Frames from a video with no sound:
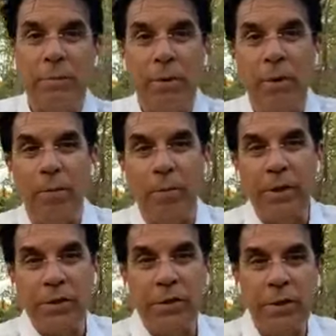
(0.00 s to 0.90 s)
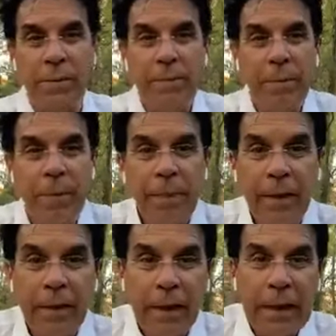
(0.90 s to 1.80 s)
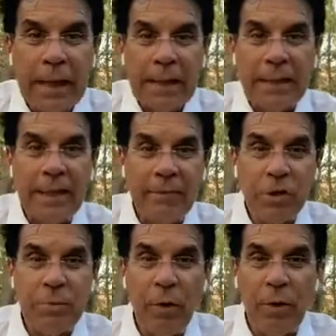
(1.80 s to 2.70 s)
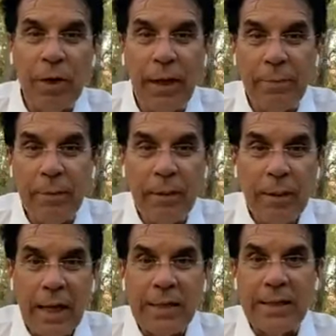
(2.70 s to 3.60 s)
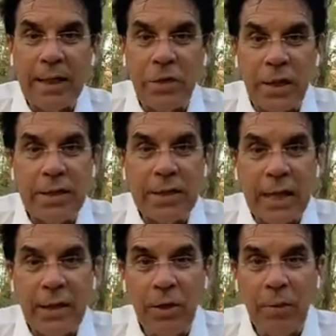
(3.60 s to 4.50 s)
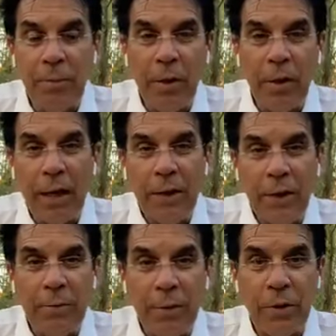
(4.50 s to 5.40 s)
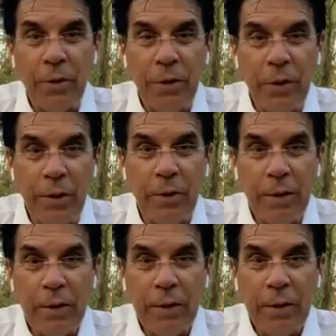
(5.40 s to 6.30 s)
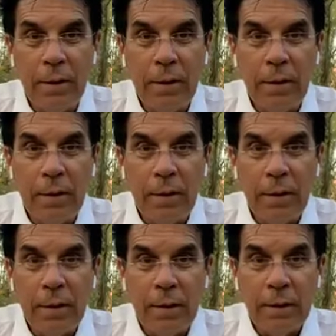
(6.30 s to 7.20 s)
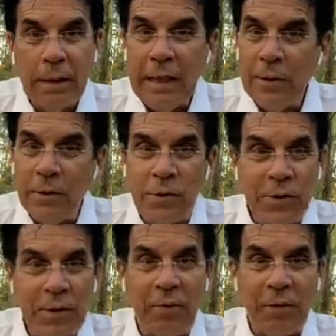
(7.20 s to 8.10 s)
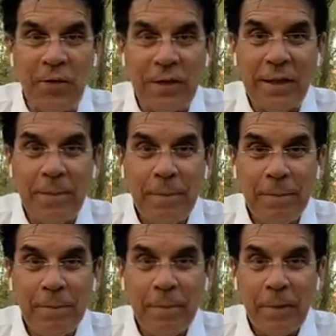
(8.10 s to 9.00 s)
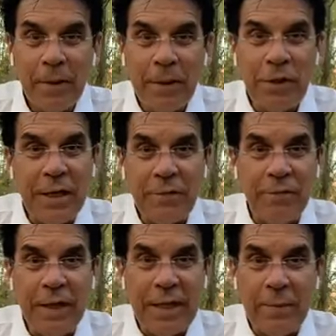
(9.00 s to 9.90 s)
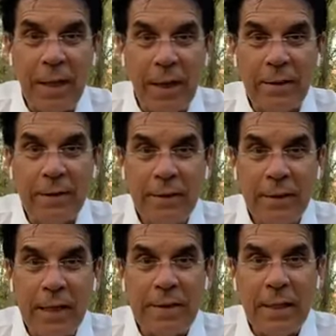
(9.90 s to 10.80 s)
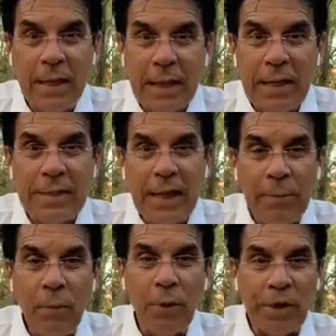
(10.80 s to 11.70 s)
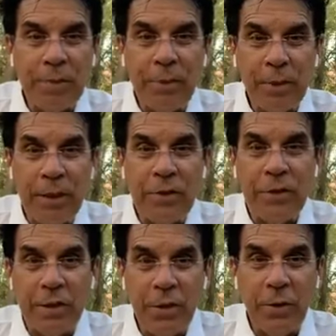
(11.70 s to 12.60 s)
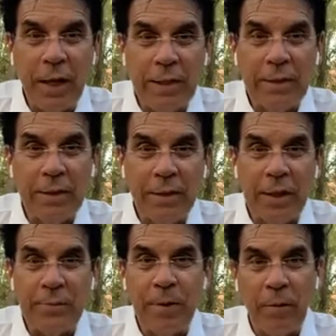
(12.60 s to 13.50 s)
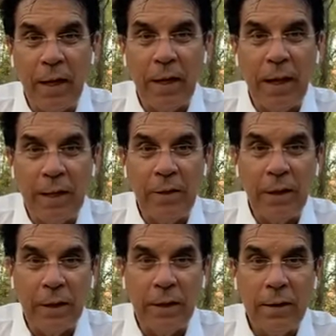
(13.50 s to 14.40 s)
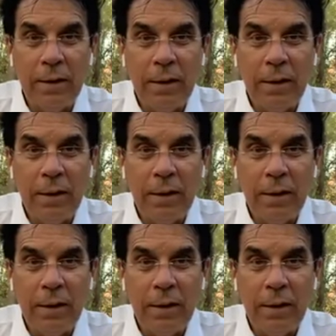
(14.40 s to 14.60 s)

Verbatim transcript: and Paul preaches. And the devil spoke up and said, Jesus I know and Paul I know, but who are you? He knows the difference. You can't fake him out. He's got more experience than you and I do. He's been around a lot longer.